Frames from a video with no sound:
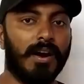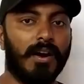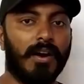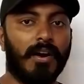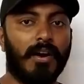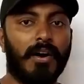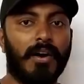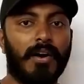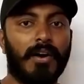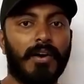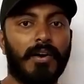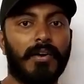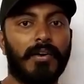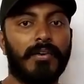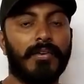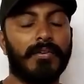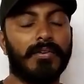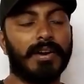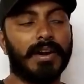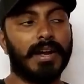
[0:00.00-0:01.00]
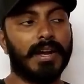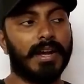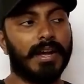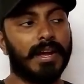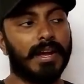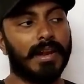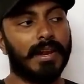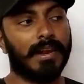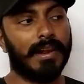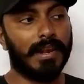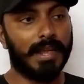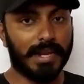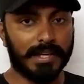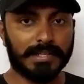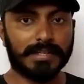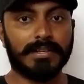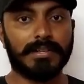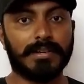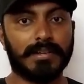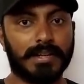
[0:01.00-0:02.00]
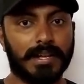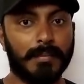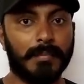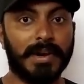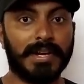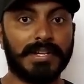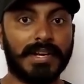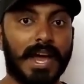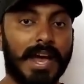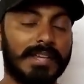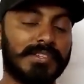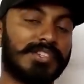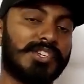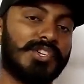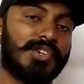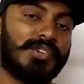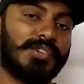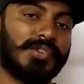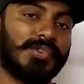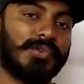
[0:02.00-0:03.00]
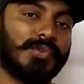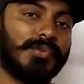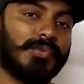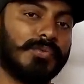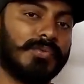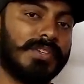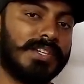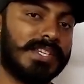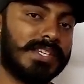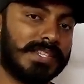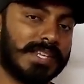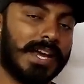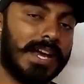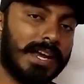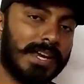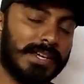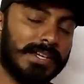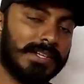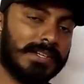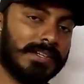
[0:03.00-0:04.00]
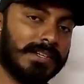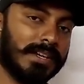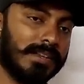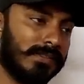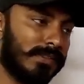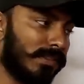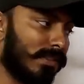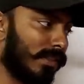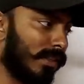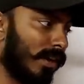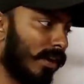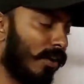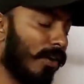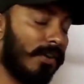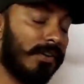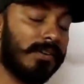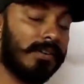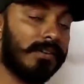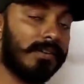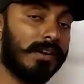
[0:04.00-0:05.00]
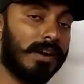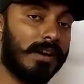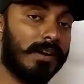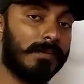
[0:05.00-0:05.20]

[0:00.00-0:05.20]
Or later he might ask you to design or,